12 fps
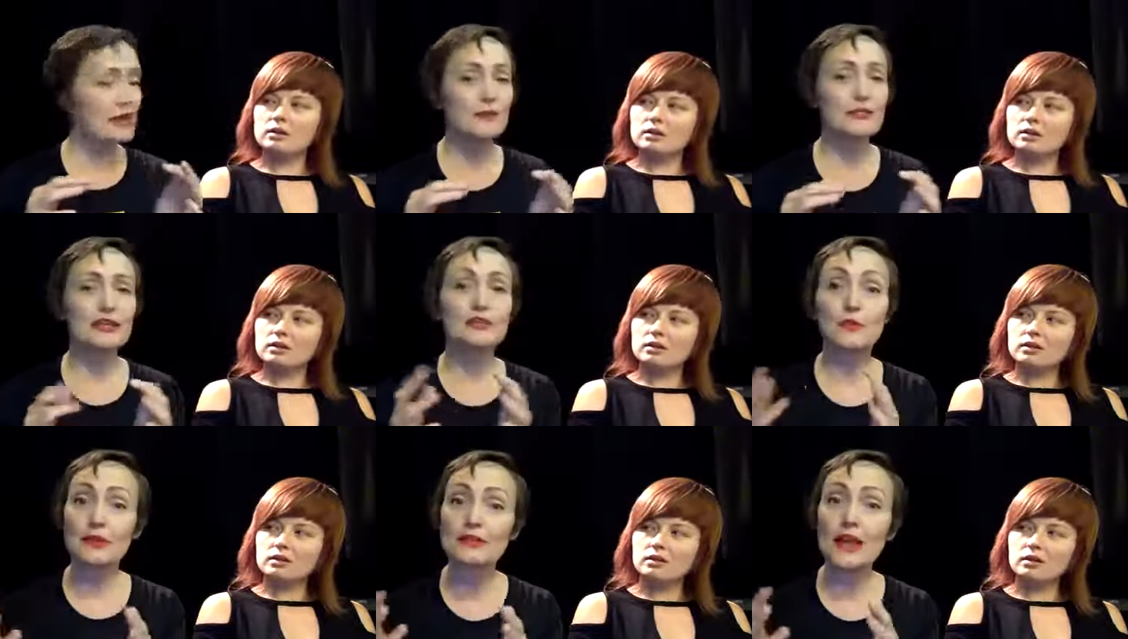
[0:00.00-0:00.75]
Speaker 1: up things.
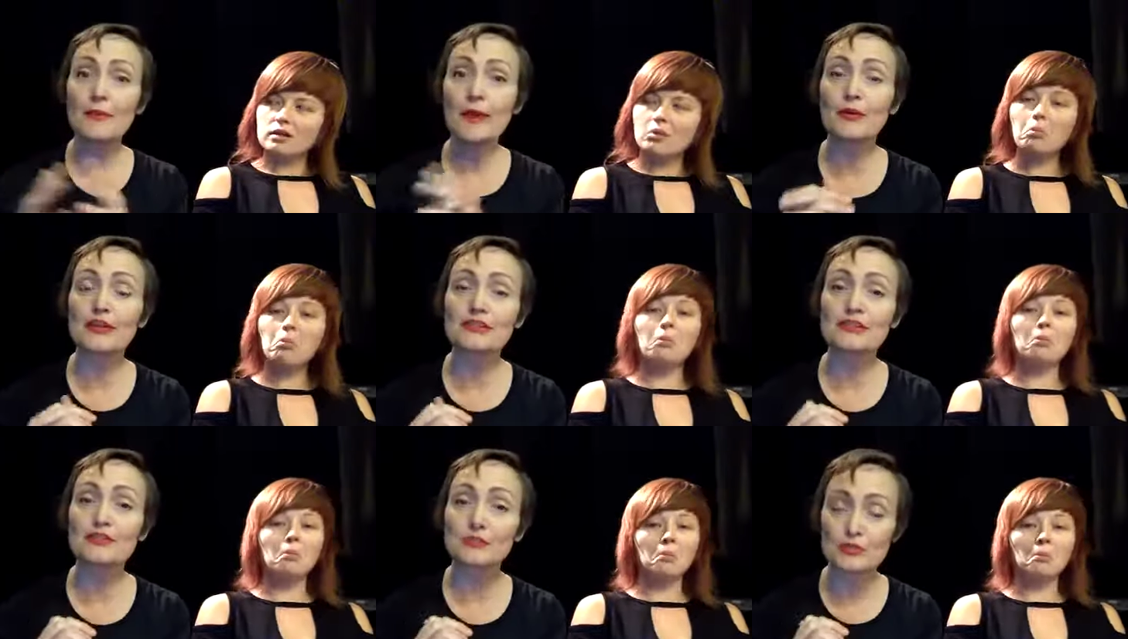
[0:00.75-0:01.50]
One time I went into
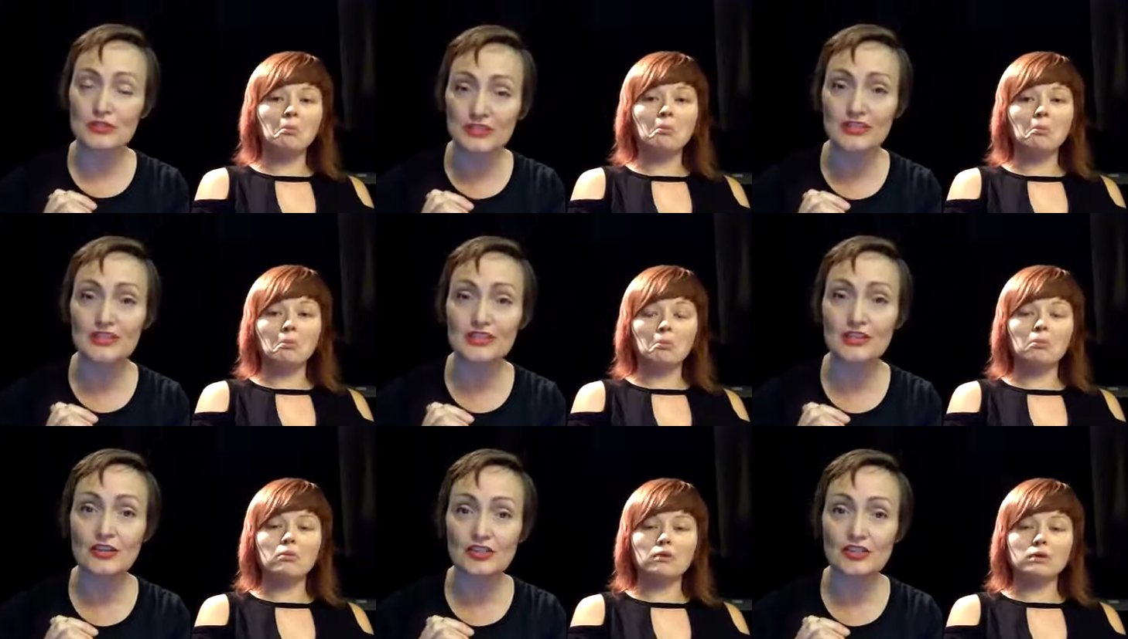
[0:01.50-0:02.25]
this ridiculous
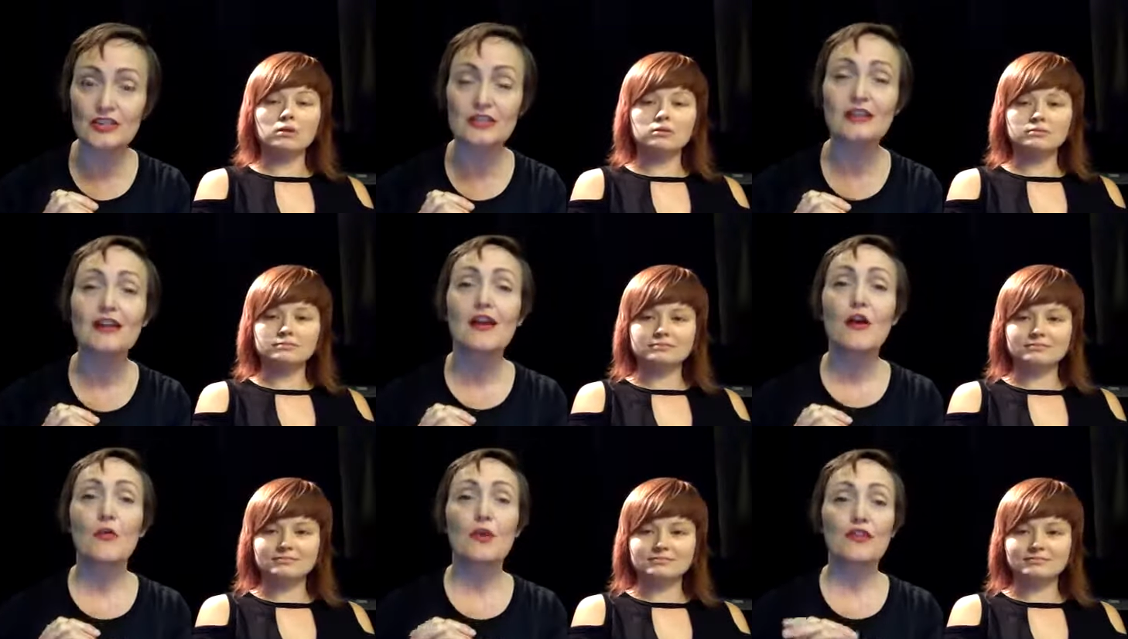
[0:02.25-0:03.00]
audition
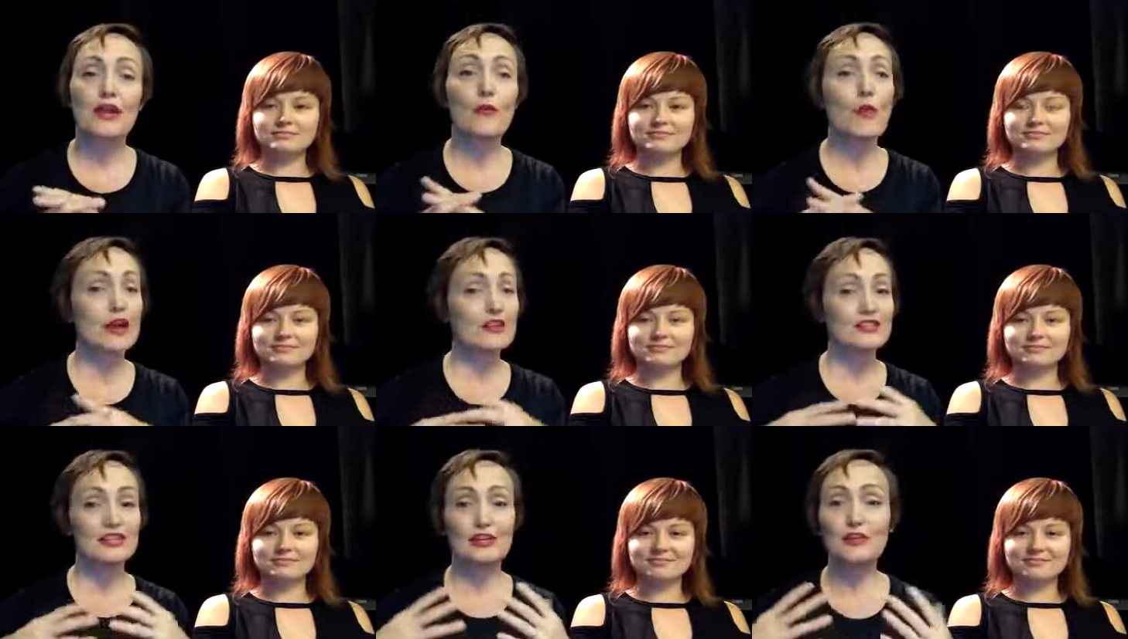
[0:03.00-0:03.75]
where they wanted
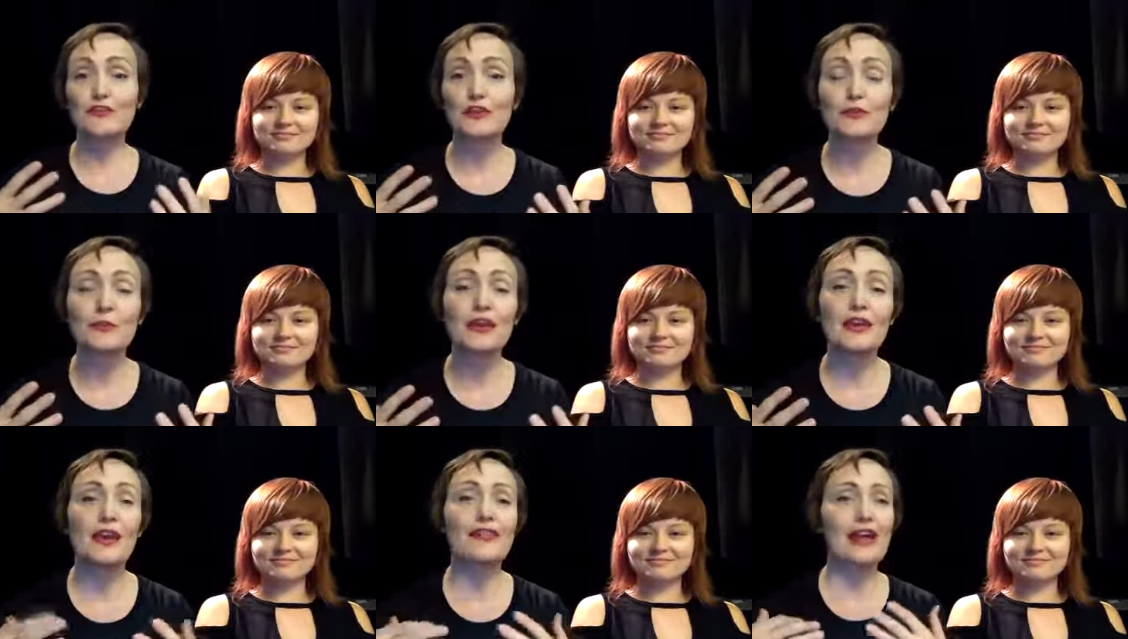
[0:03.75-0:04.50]
to interview
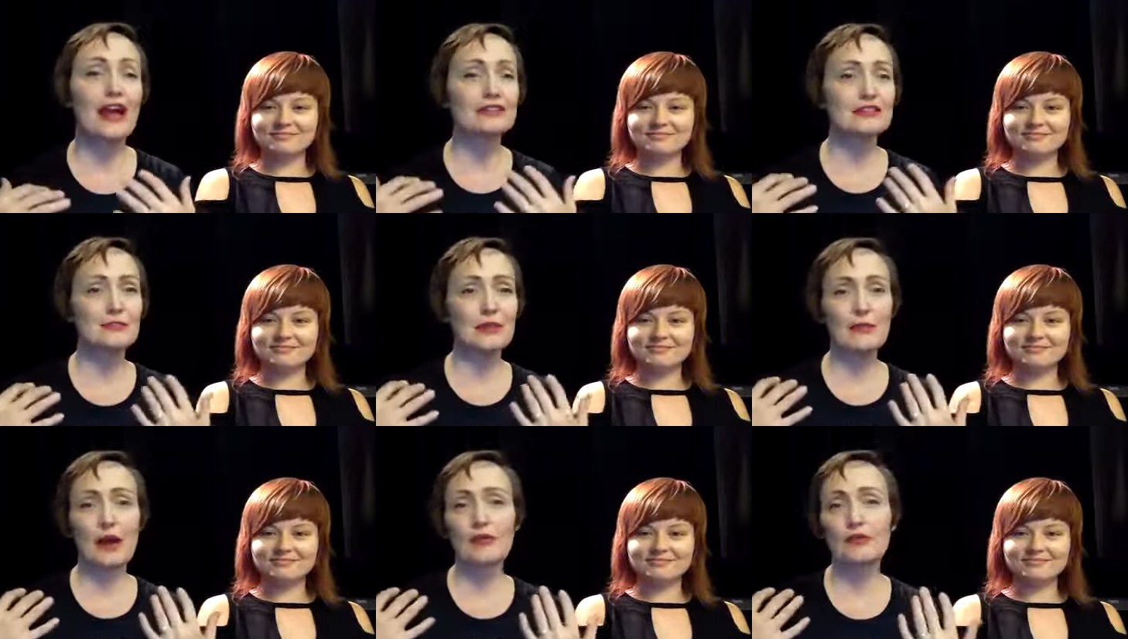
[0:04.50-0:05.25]
me and they asked me
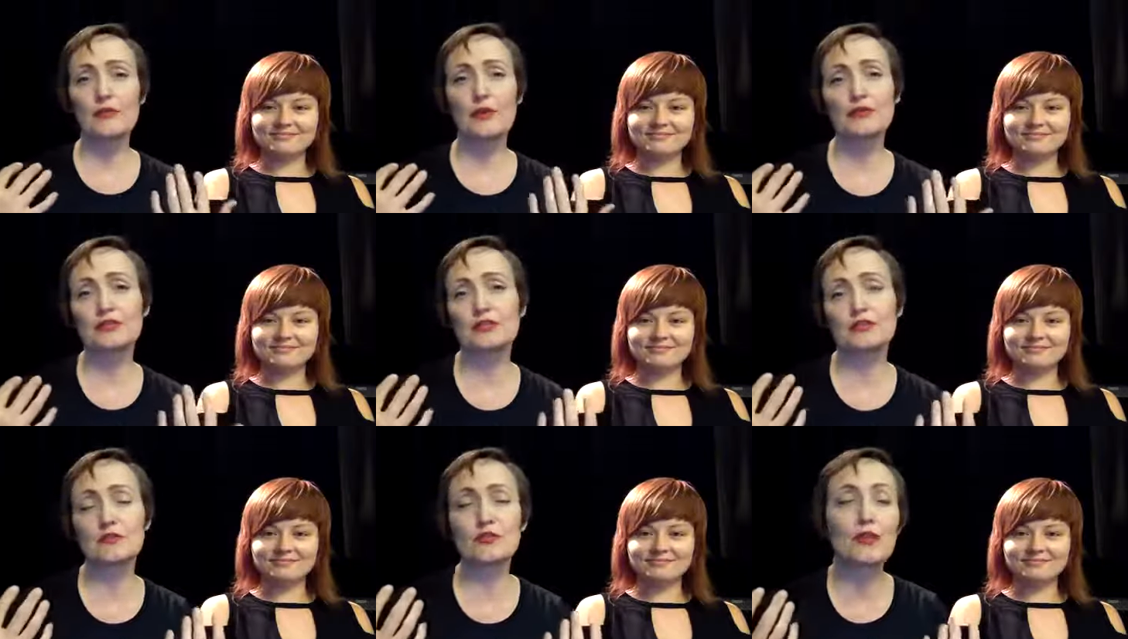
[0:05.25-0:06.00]
about the most
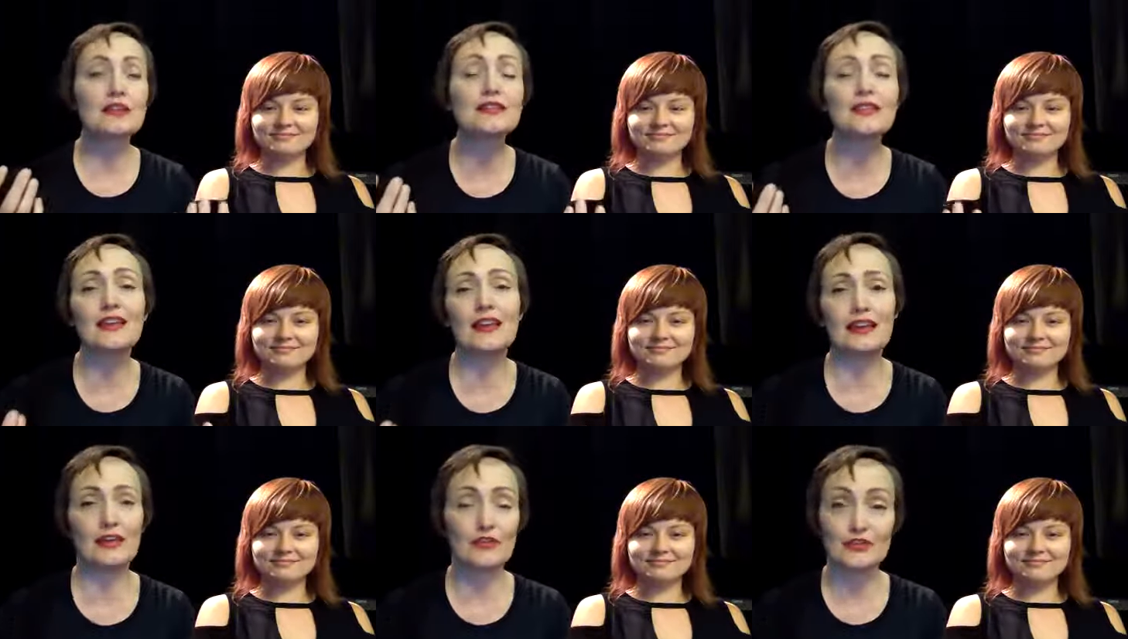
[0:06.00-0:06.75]
crazy thing I'd
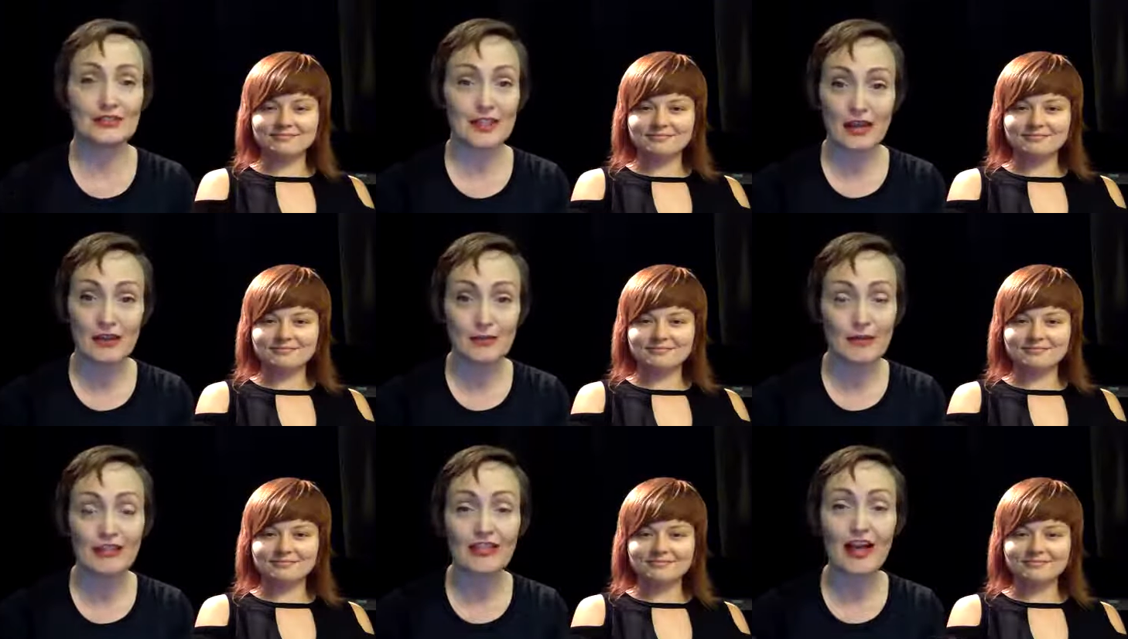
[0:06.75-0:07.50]
ever done in
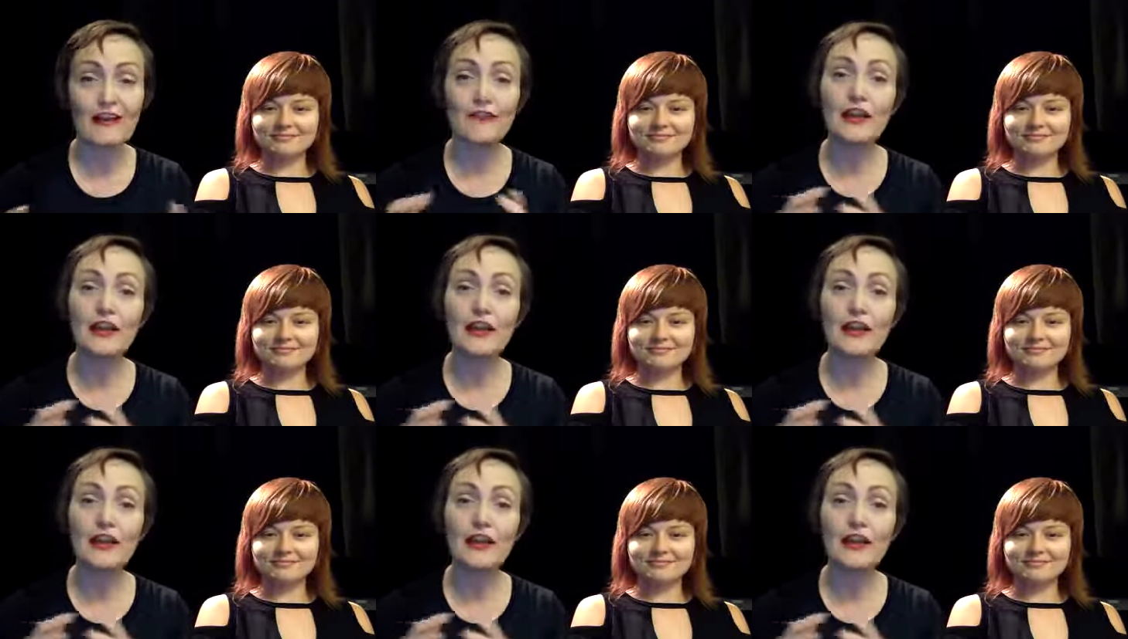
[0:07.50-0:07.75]
my life.